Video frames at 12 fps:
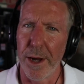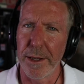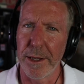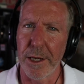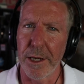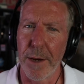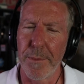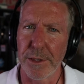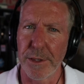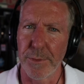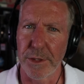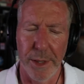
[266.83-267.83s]
In combination
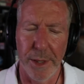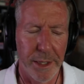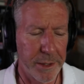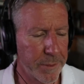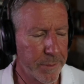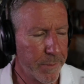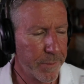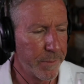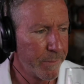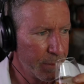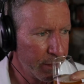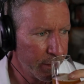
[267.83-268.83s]
with sweetness.
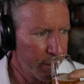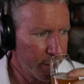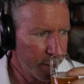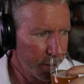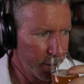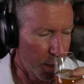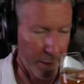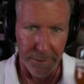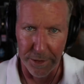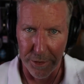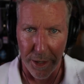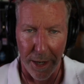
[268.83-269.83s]
All right, let's
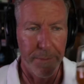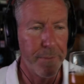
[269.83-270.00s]
try it.